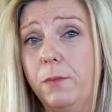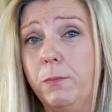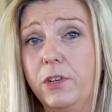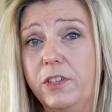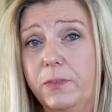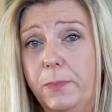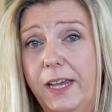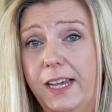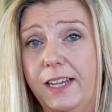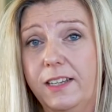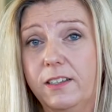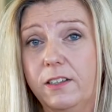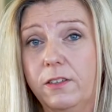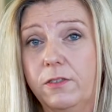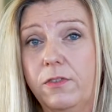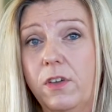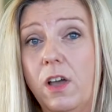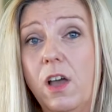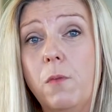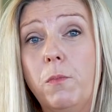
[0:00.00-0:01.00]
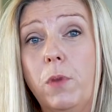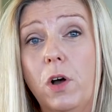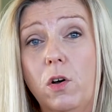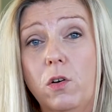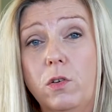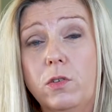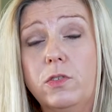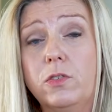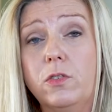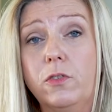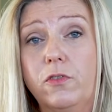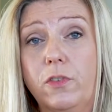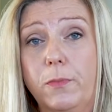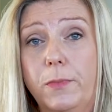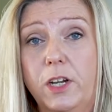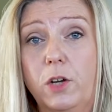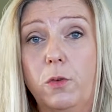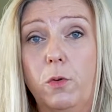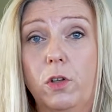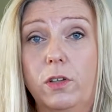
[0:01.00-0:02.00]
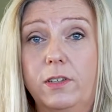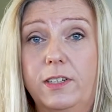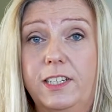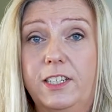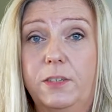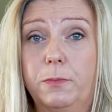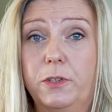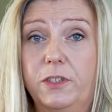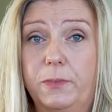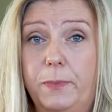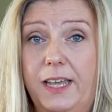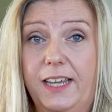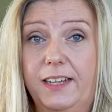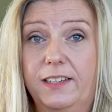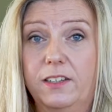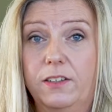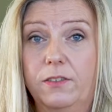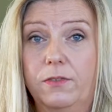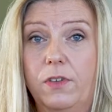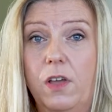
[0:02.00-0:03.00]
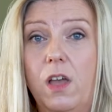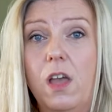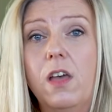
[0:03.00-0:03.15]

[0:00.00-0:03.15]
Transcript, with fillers: perspective, but also from an equalities perspective,